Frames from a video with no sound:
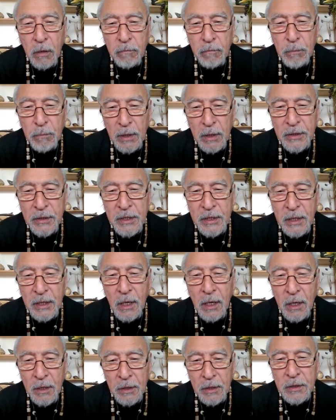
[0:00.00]
of
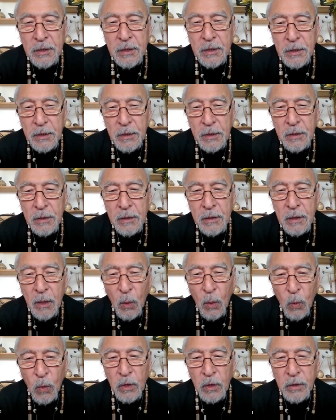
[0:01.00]
melting ice
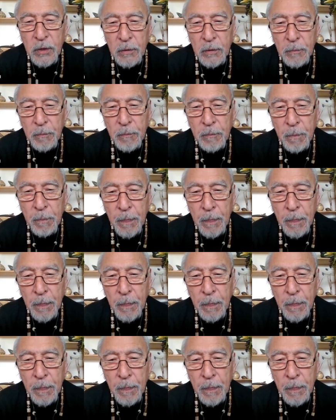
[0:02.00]
water.